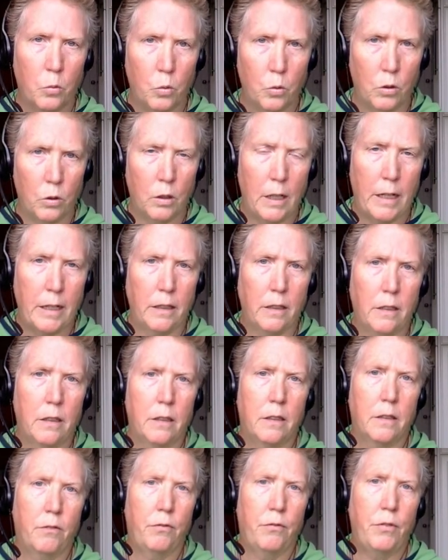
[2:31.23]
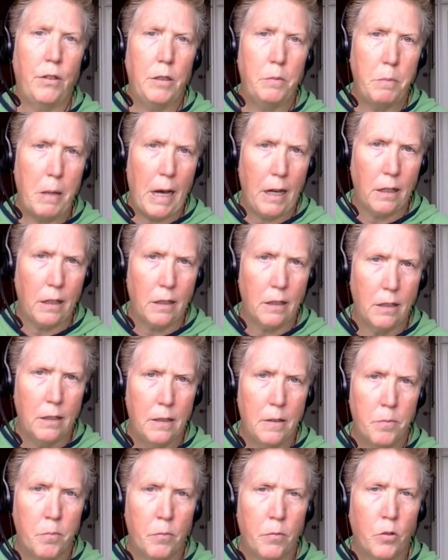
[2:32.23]
like feedback,
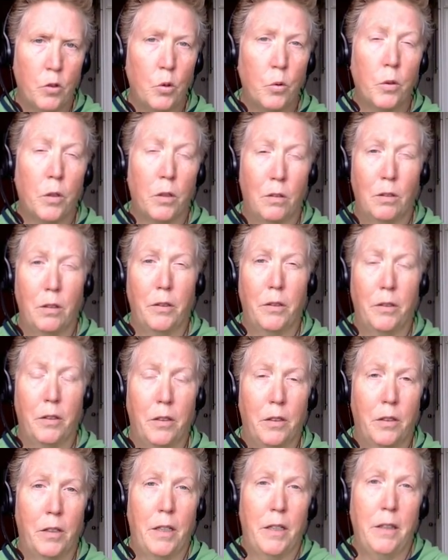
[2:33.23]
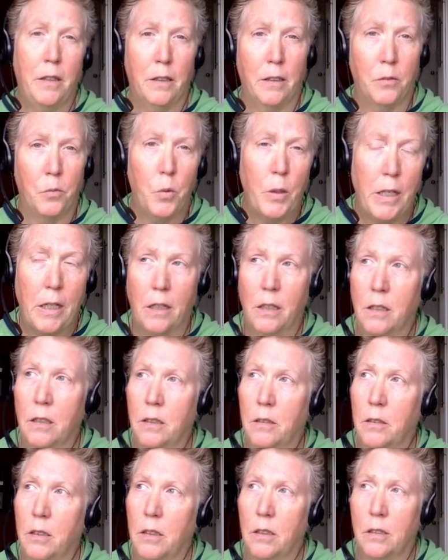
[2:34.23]
do it earlier in the week.
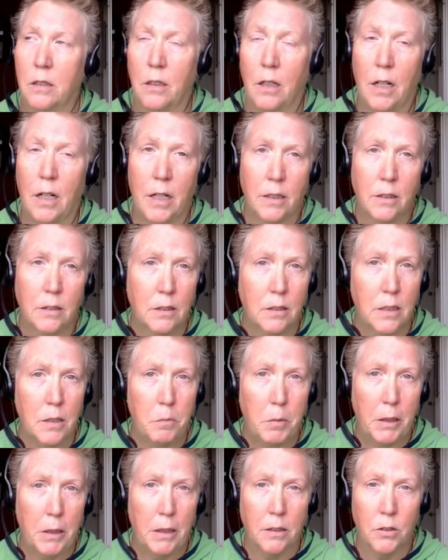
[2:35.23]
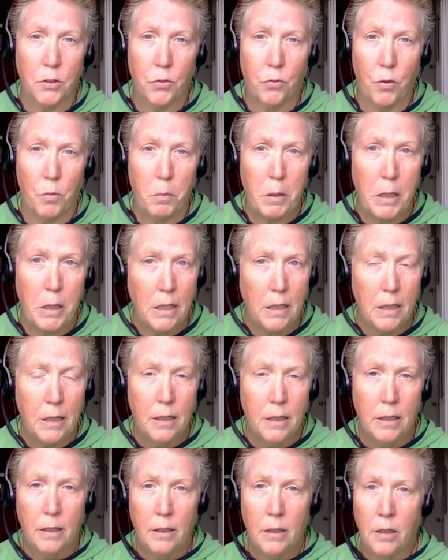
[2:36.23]
Honestly, because for me,
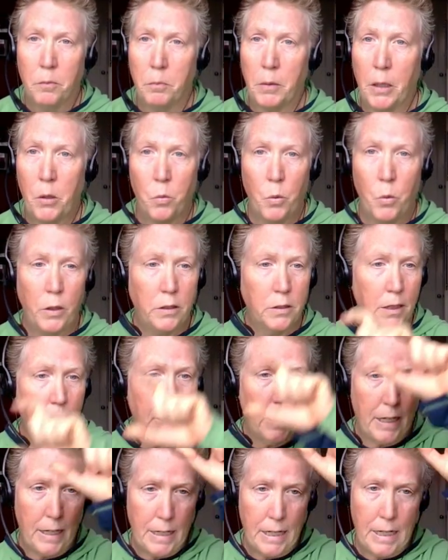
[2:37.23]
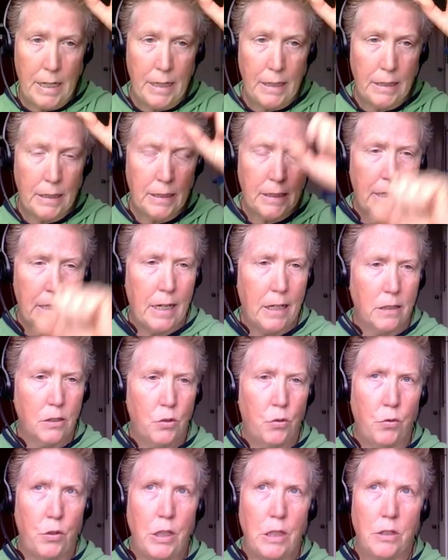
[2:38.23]
my Wednesday night
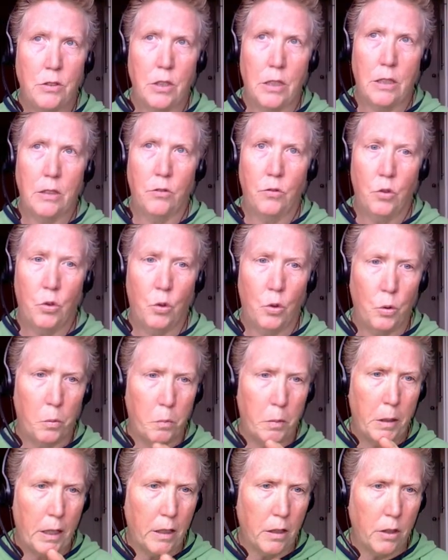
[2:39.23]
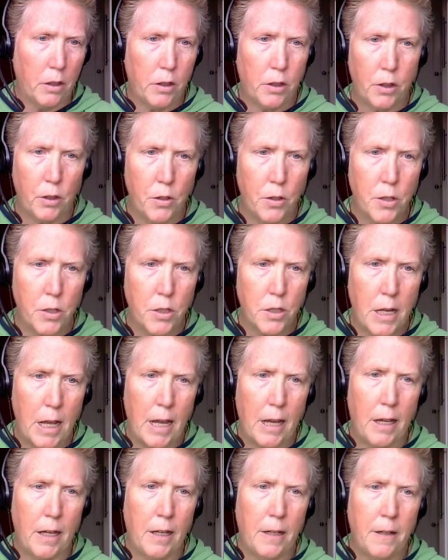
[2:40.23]
class feeds into my
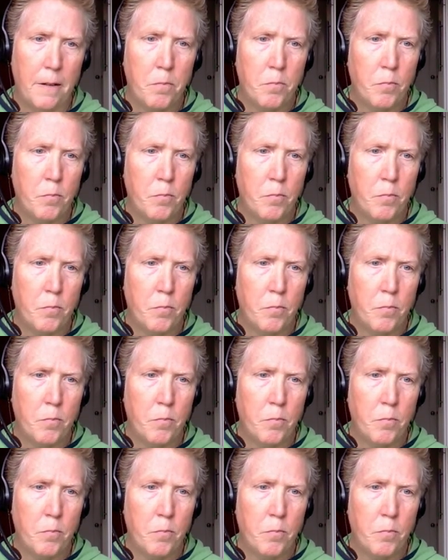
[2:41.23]
Thursday,